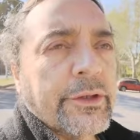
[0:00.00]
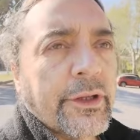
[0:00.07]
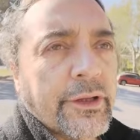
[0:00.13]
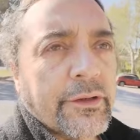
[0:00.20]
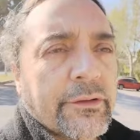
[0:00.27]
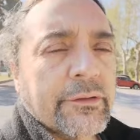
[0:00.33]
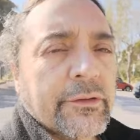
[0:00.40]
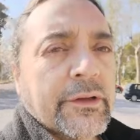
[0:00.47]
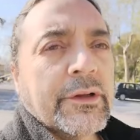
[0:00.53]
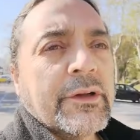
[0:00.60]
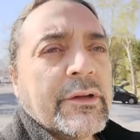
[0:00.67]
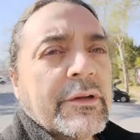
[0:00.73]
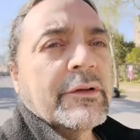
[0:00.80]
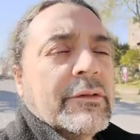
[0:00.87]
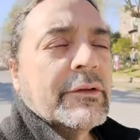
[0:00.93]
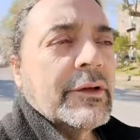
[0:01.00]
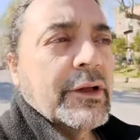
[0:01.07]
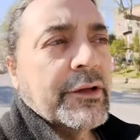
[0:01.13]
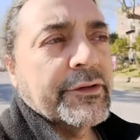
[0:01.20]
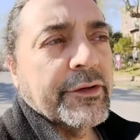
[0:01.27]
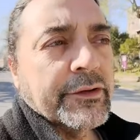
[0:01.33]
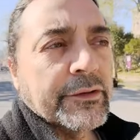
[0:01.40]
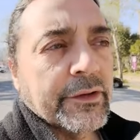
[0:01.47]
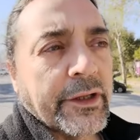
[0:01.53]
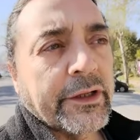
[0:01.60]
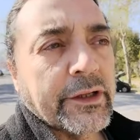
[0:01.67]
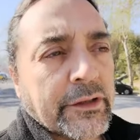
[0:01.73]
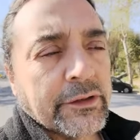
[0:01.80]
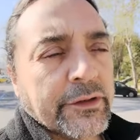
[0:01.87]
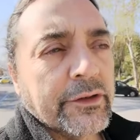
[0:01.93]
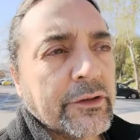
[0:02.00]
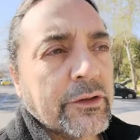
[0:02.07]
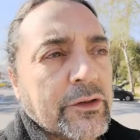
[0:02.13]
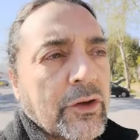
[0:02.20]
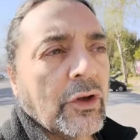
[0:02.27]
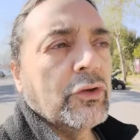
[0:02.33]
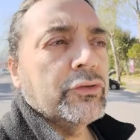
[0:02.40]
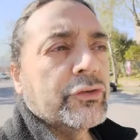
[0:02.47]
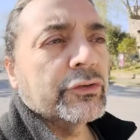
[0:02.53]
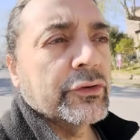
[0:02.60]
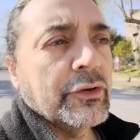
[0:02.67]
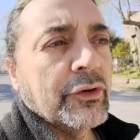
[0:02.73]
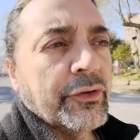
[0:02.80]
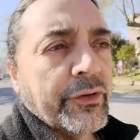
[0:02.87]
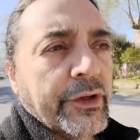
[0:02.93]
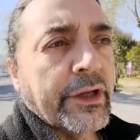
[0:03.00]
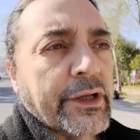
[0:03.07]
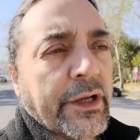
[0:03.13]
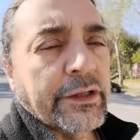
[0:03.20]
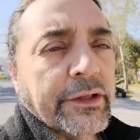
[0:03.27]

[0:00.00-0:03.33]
when they it's a, like a little cultural thing.